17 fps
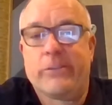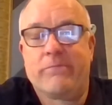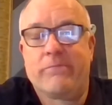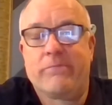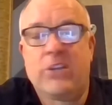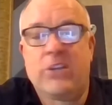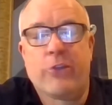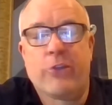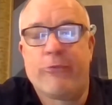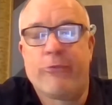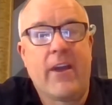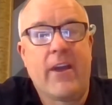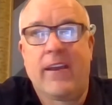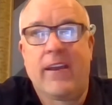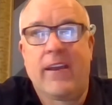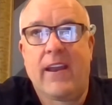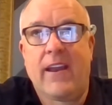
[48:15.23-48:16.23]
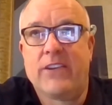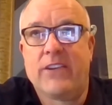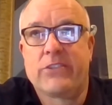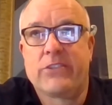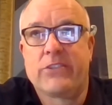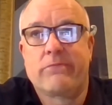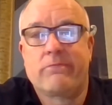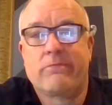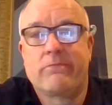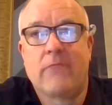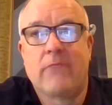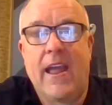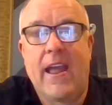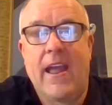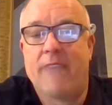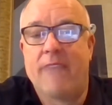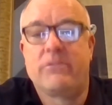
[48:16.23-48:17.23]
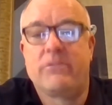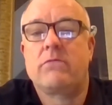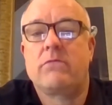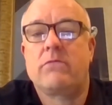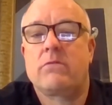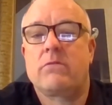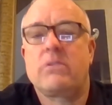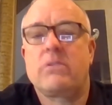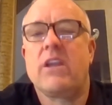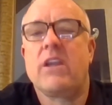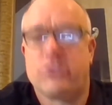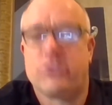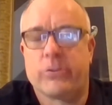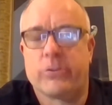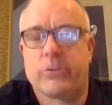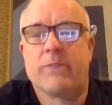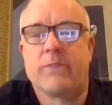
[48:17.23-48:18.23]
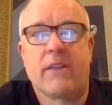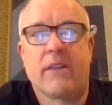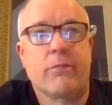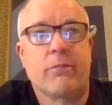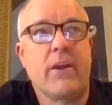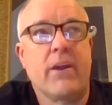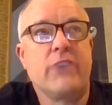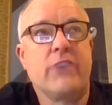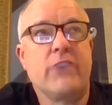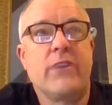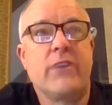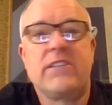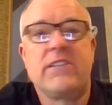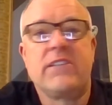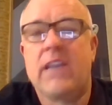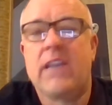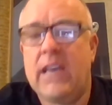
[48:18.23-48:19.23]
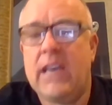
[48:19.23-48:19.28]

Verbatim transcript: dear friend, and I have tons of respect for Brian Tracy.